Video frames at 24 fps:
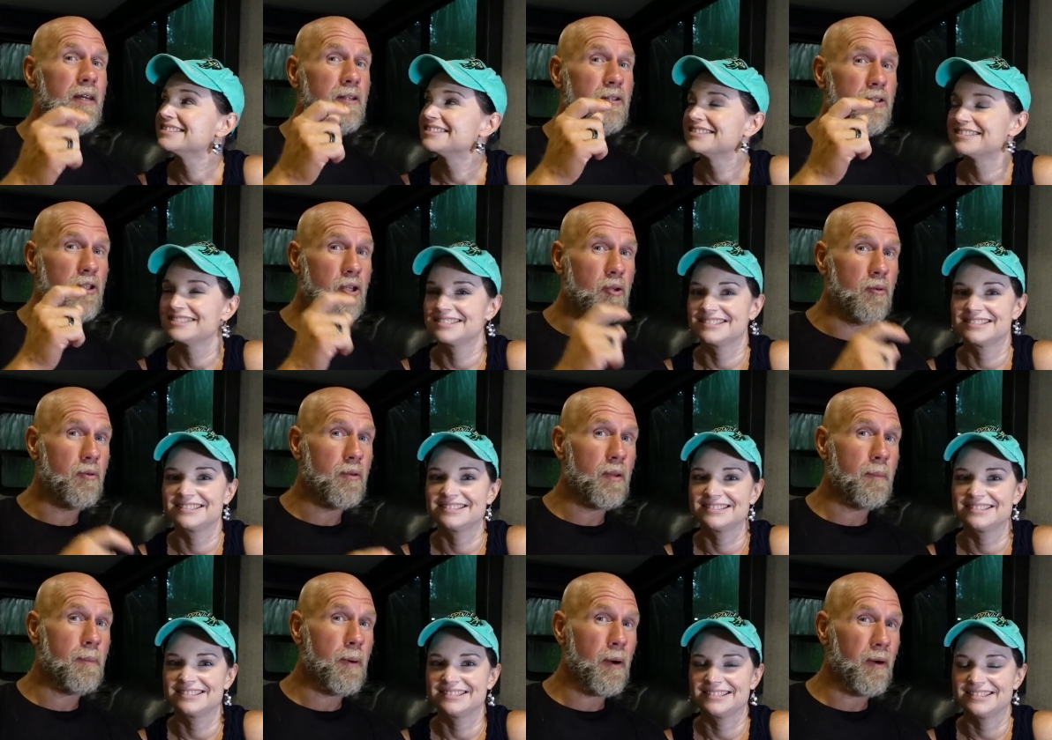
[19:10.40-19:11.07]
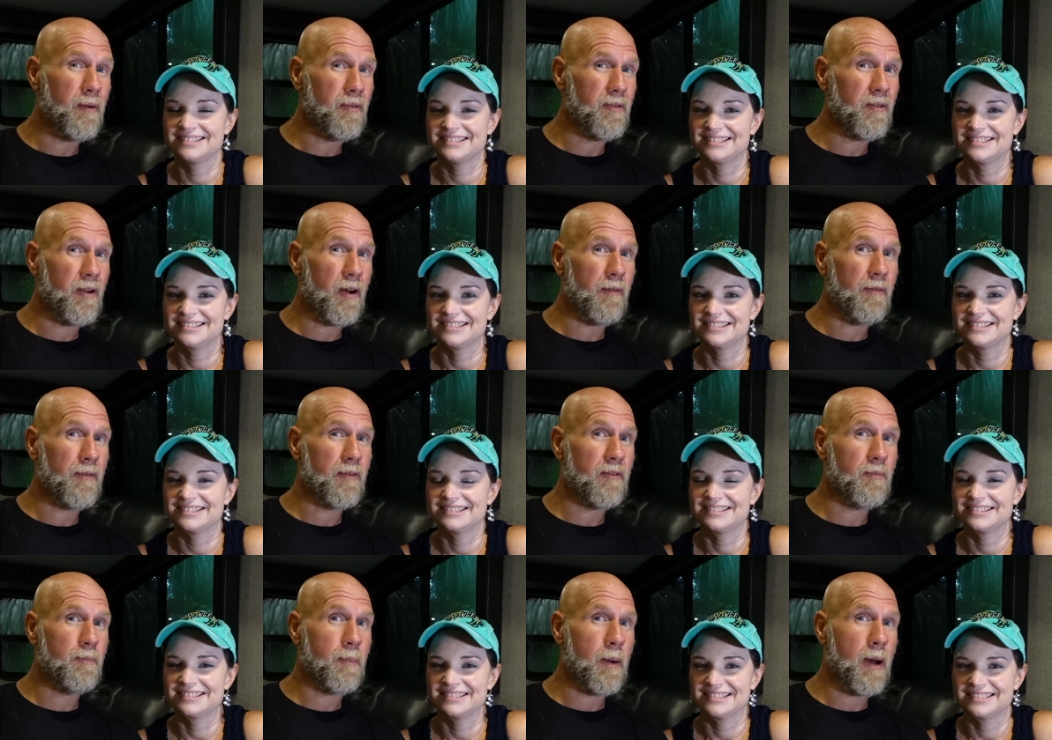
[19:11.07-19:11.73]
Speaker 1: to the post
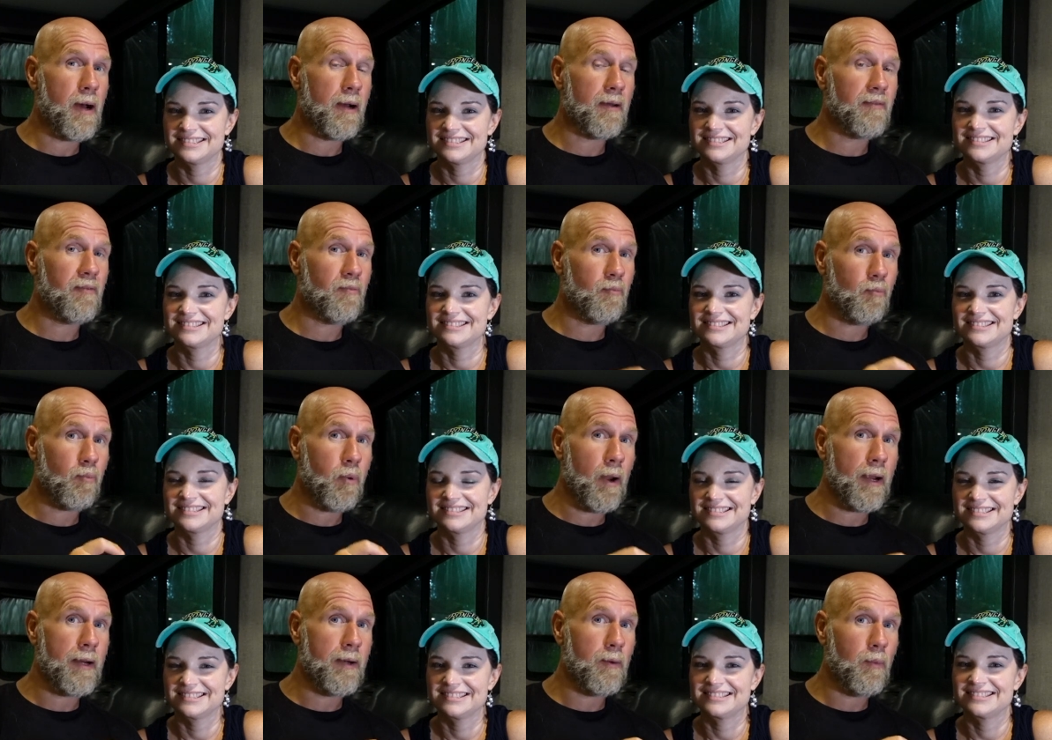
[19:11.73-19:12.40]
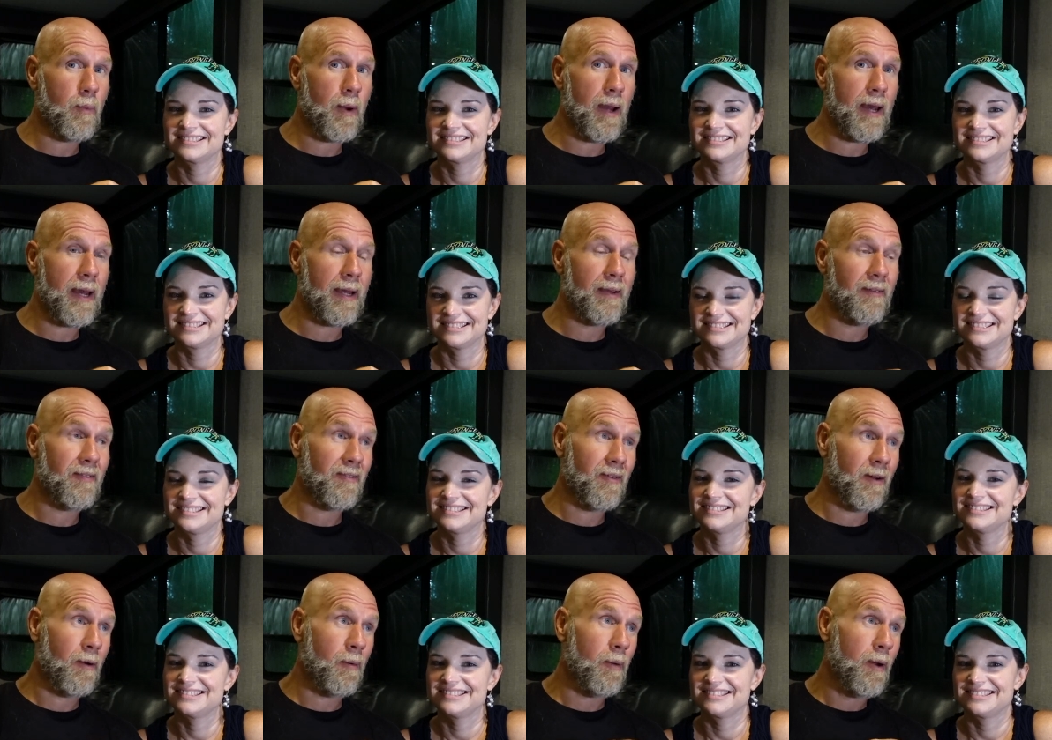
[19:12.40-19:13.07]
office box right away.
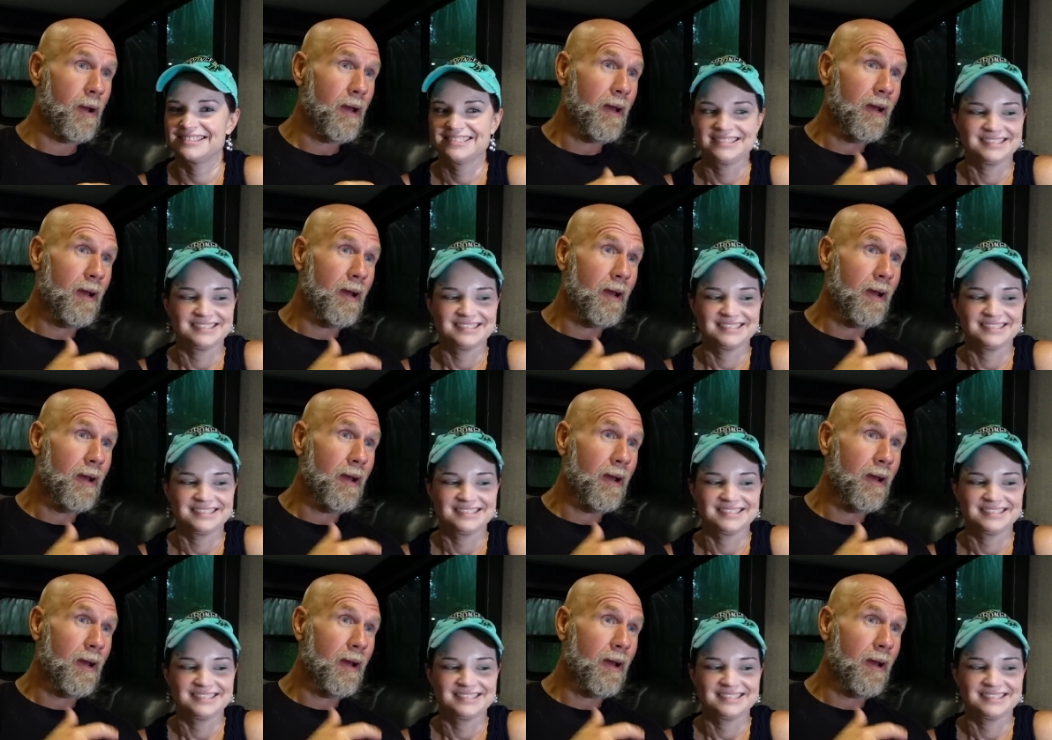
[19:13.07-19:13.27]
So...